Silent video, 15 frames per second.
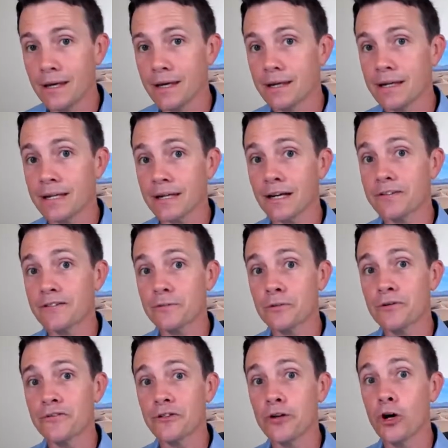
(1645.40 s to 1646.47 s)
get
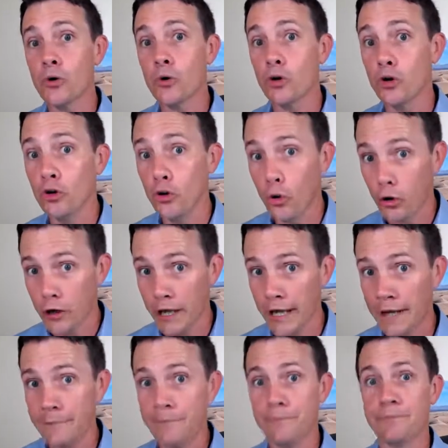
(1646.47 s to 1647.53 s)
customers to know your
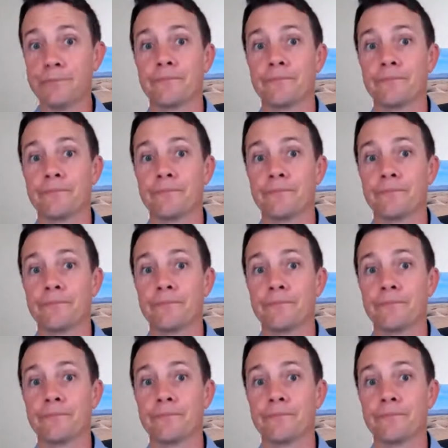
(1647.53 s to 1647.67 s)
name,